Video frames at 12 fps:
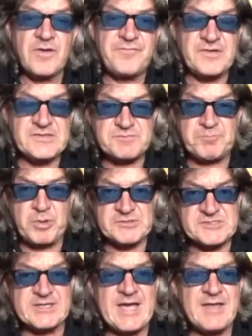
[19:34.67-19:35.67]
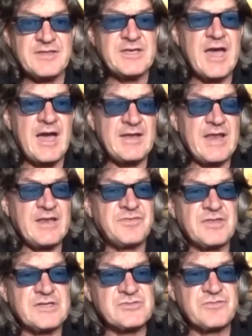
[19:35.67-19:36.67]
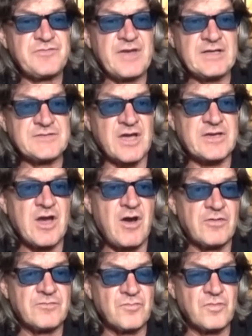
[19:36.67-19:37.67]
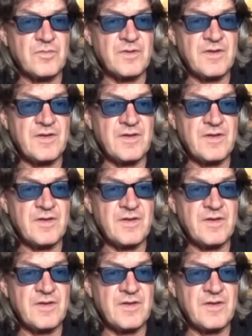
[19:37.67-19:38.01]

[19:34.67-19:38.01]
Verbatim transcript: if it's put together yet and anything's revealed. I can't. really know,